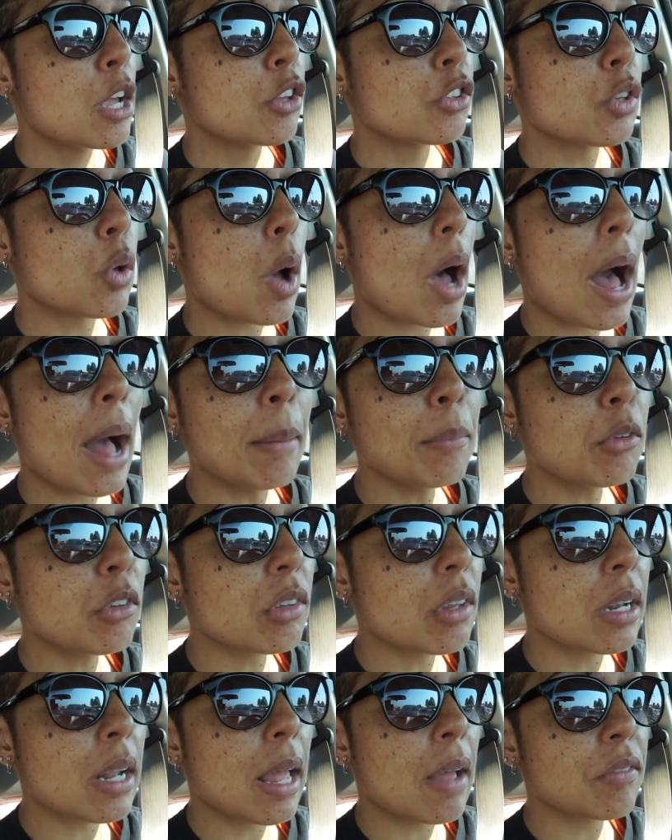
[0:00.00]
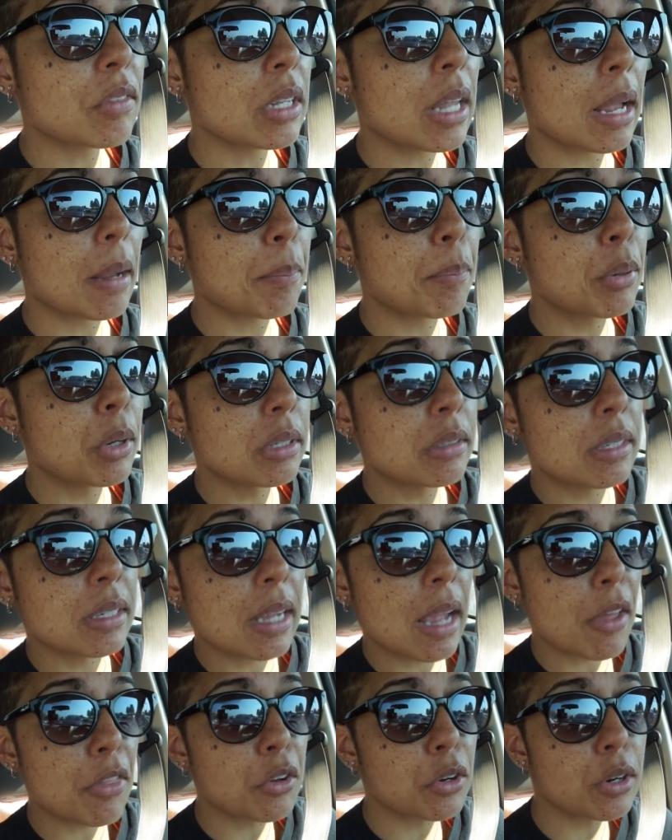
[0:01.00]
So I'm just gonna have to like put
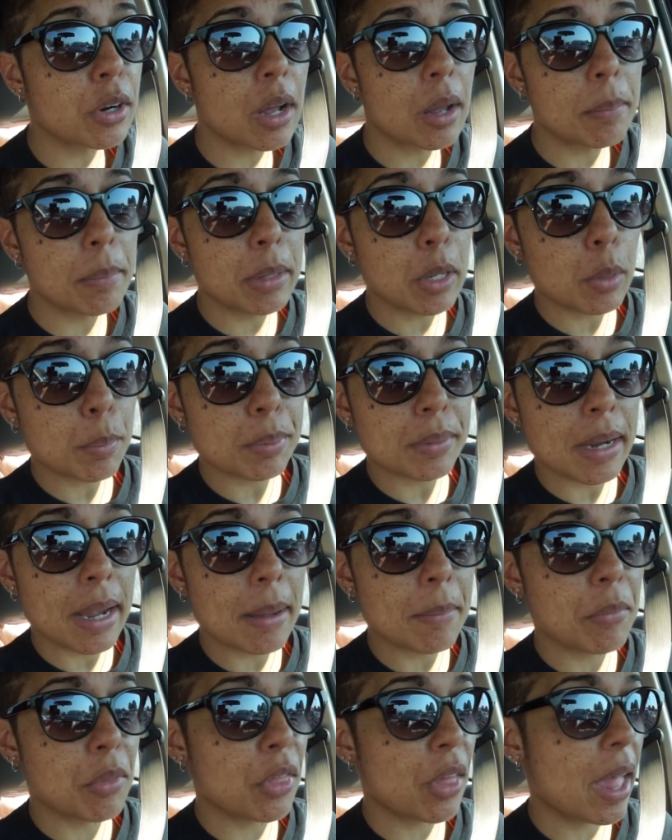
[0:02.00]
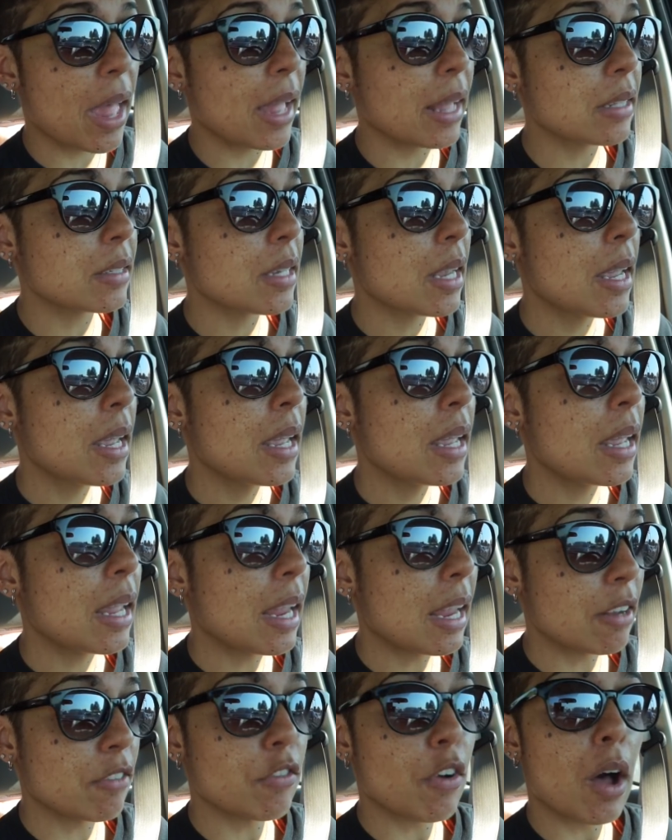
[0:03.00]
together a meal prep that
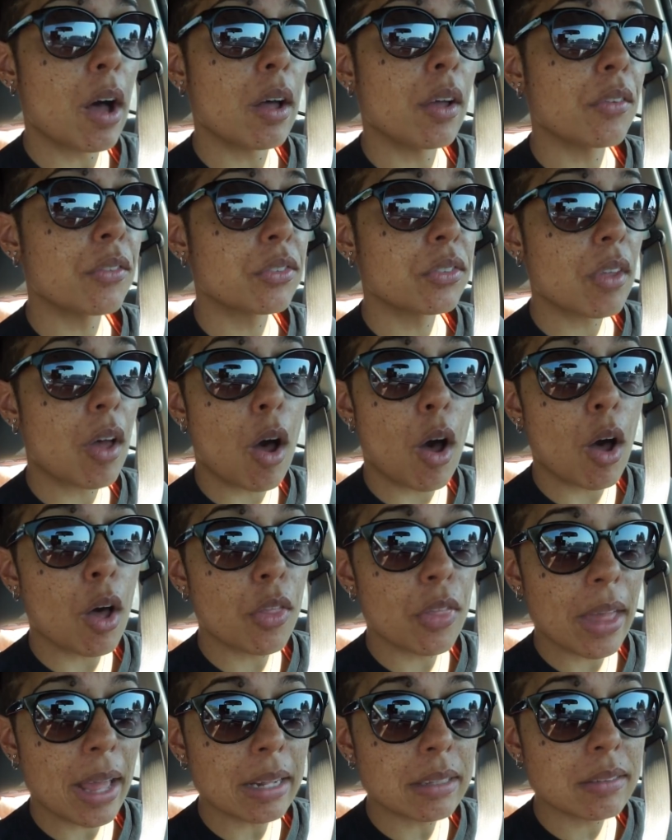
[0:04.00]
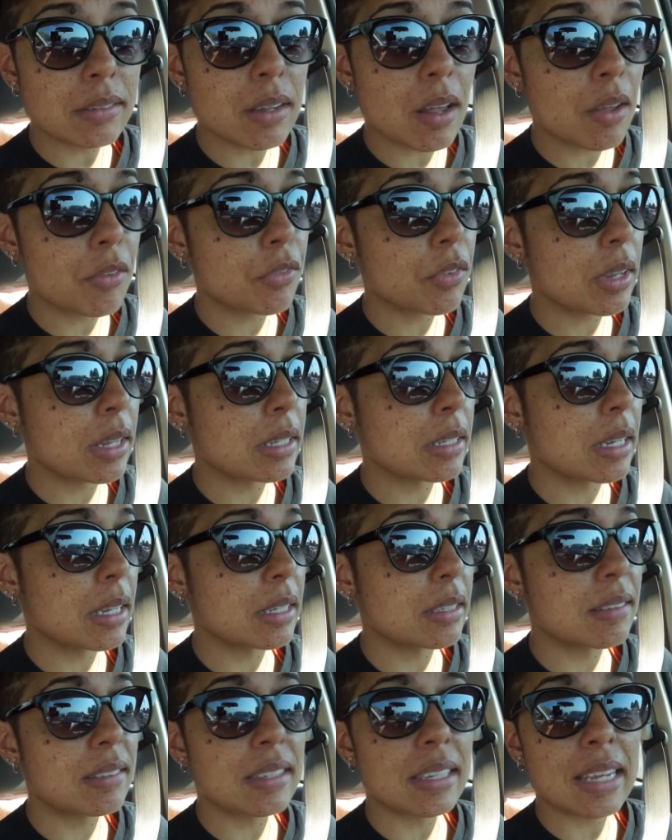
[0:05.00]
involves all that stuff
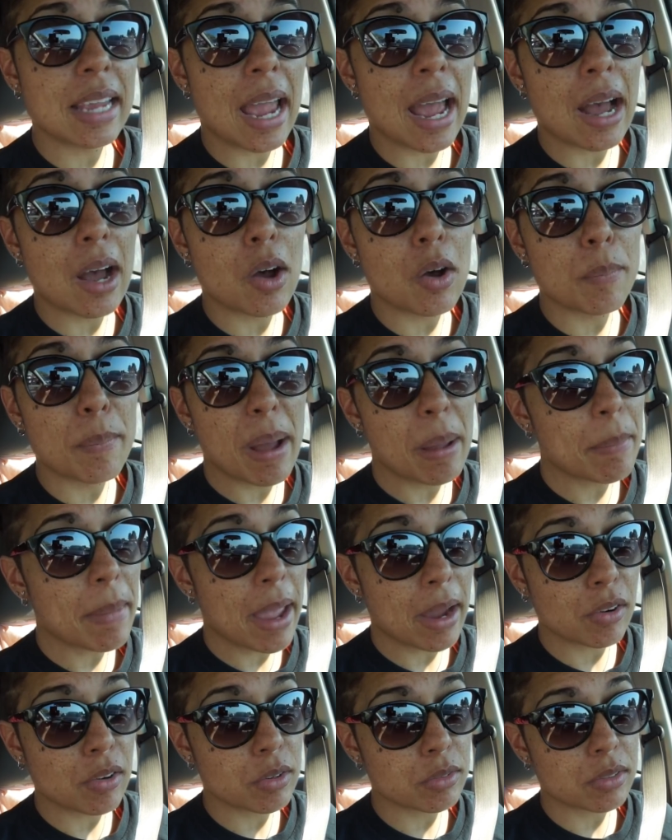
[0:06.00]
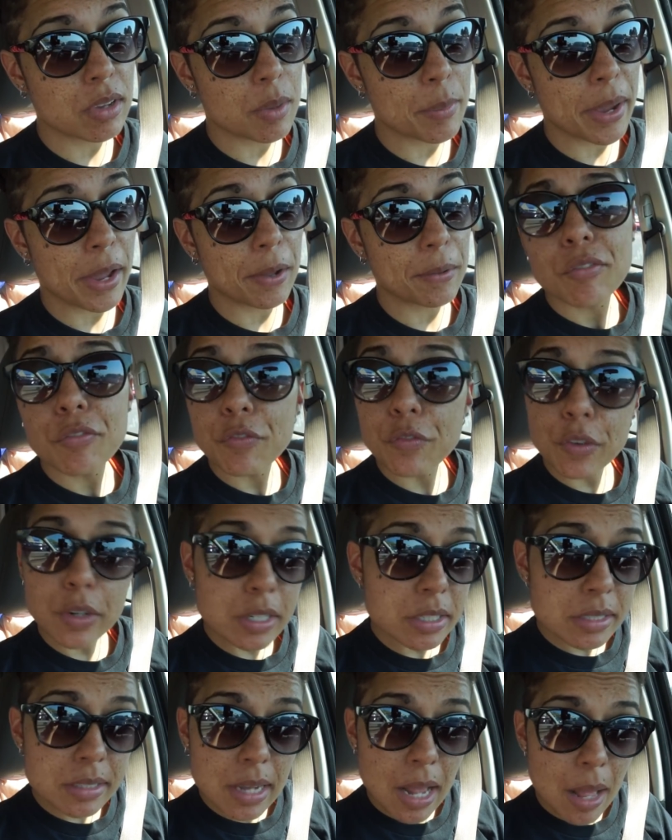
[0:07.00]
and see how my macros come out.
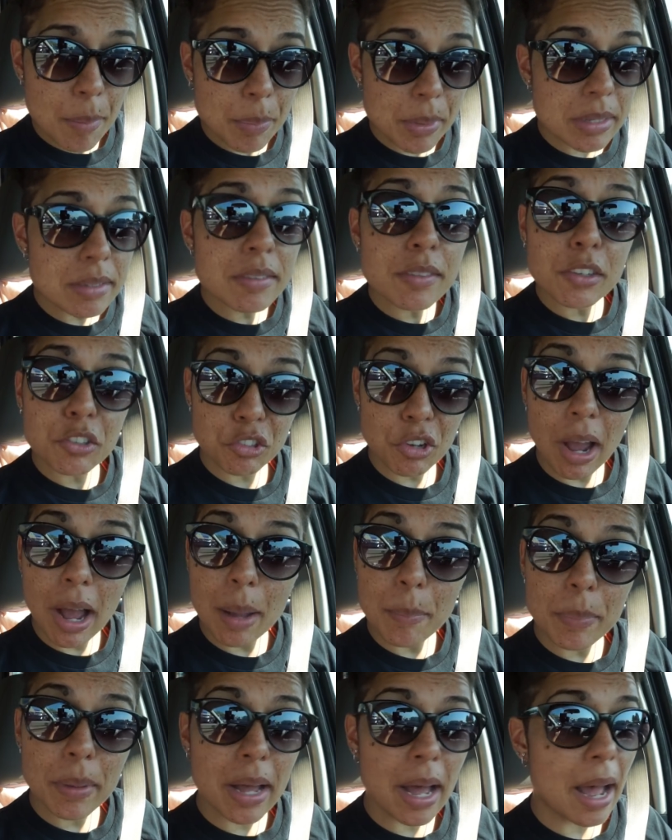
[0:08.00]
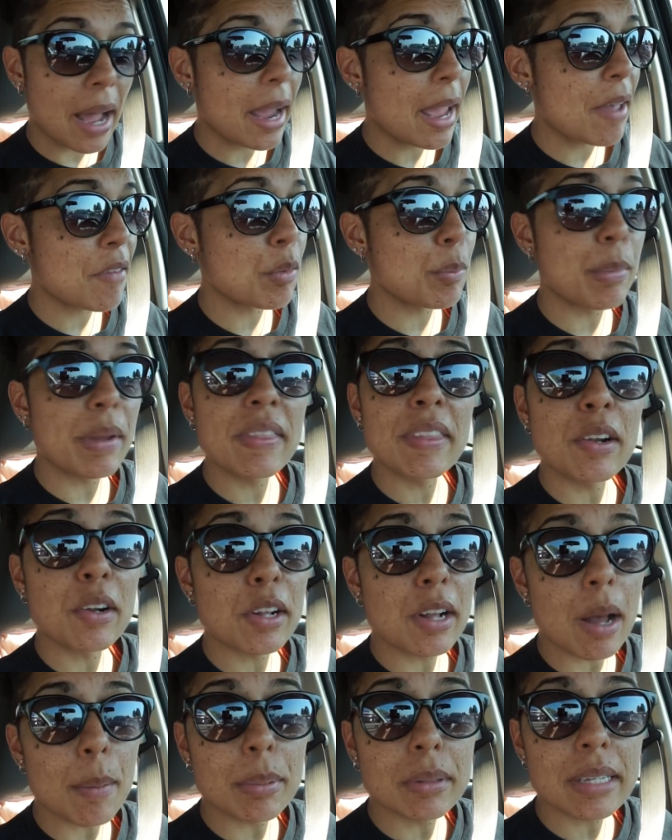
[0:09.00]
First stop is the shop. I haven't been there
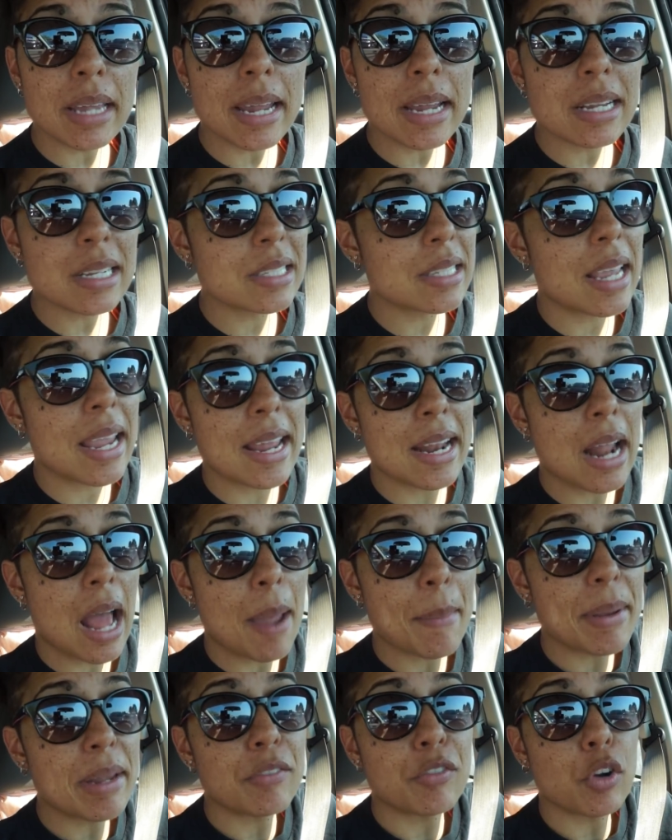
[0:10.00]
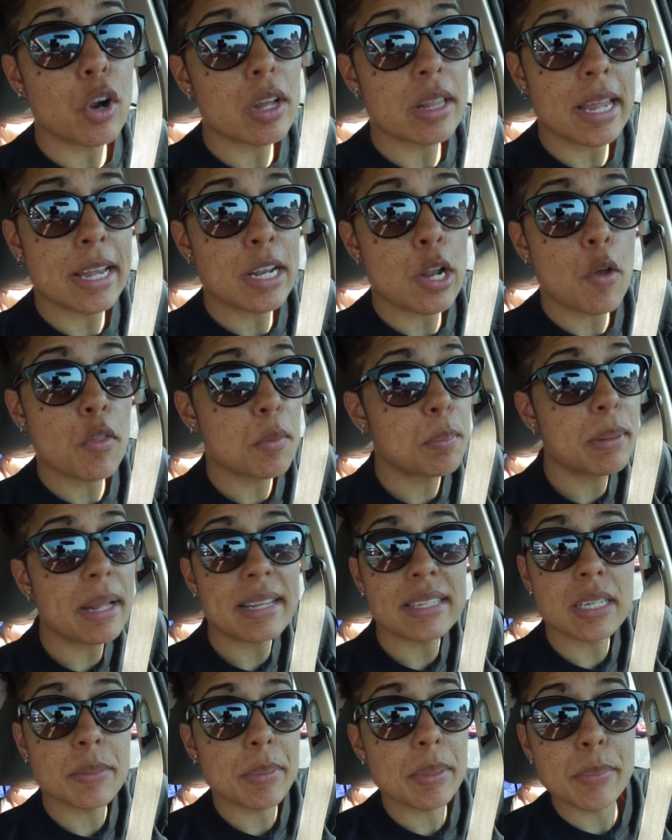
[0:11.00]
in a couple days, and I mean, for all I know, the
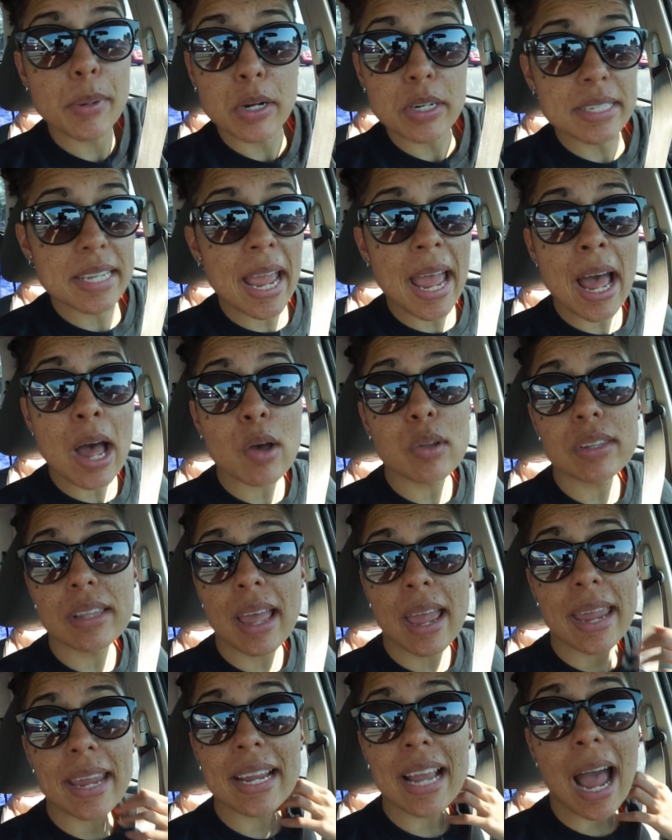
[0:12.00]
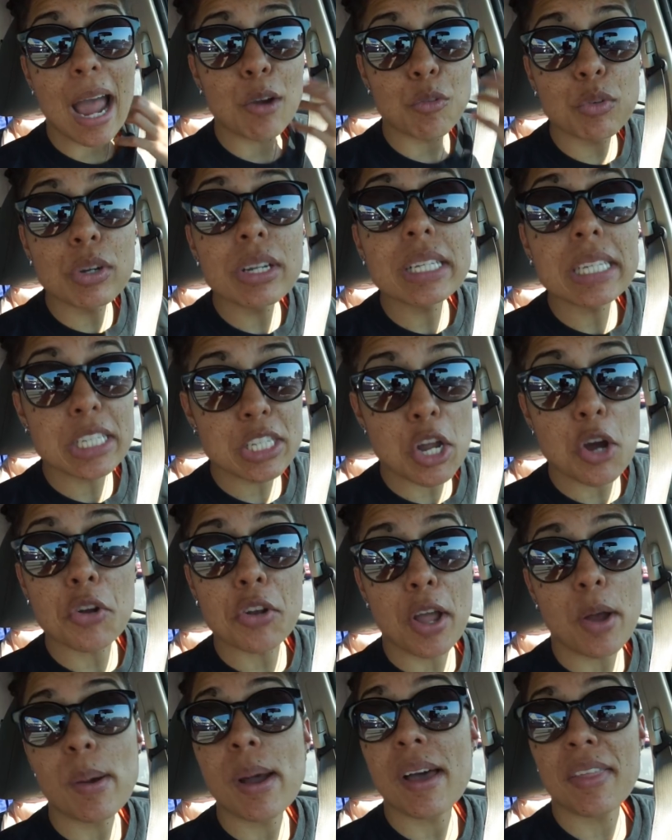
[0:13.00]
place could be burned down. Like, I really
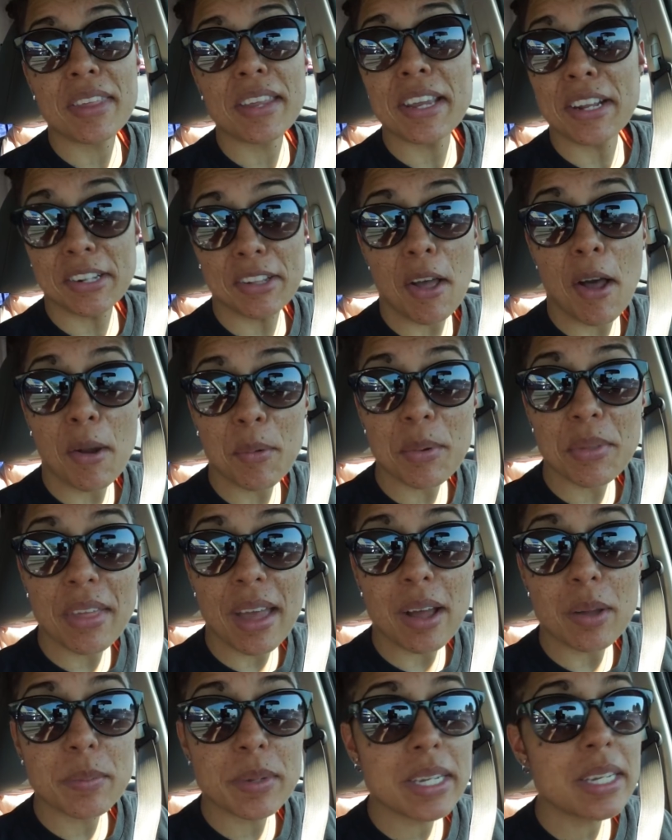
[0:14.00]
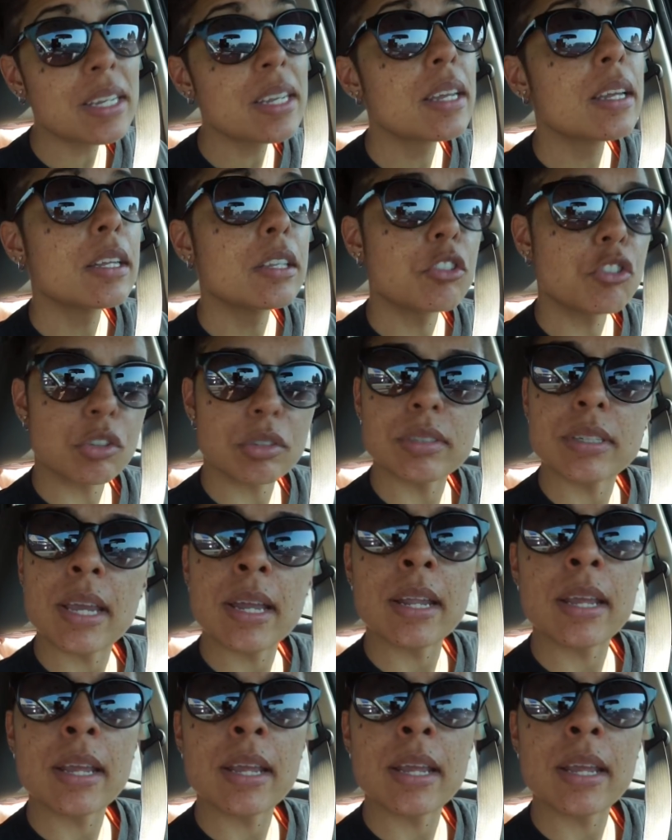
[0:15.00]
don't know how they get along without me. Just